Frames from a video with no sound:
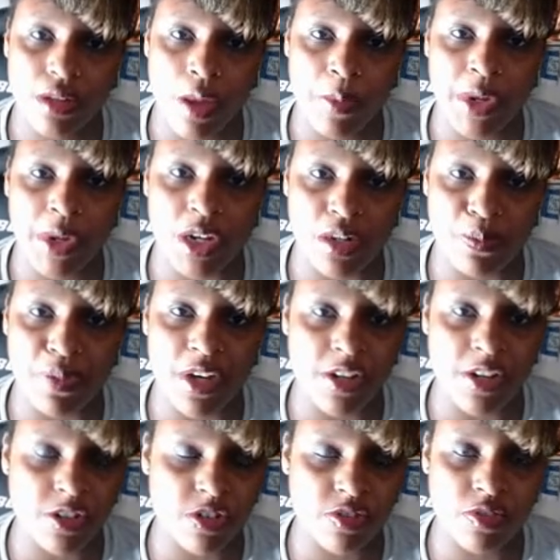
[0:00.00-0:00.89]
Now we're going to
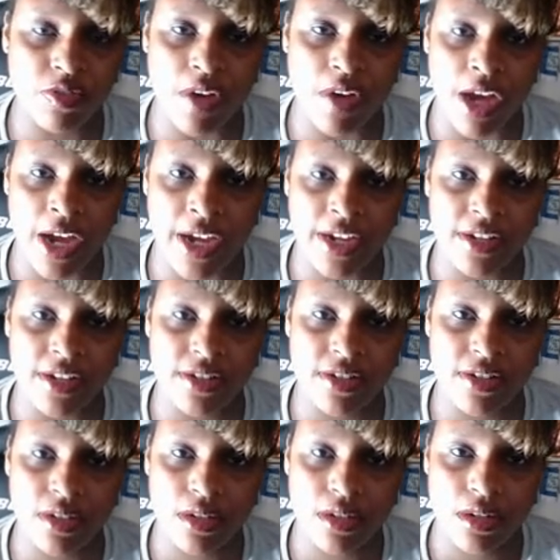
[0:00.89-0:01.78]
punch through
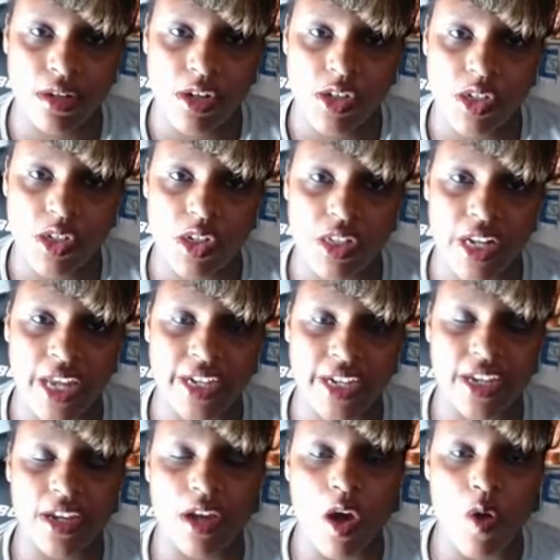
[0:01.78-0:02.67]
ice so that I
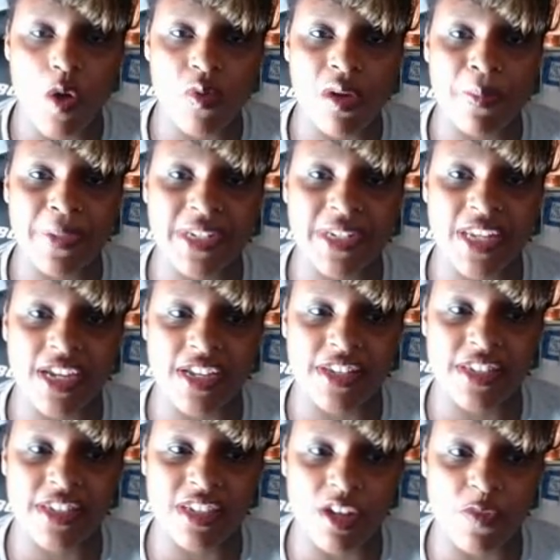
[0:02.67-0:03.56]
can go up and take a
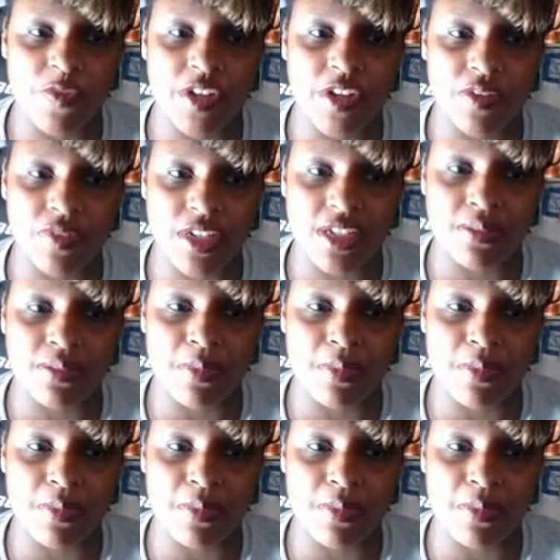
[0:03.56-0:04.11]
selfie of these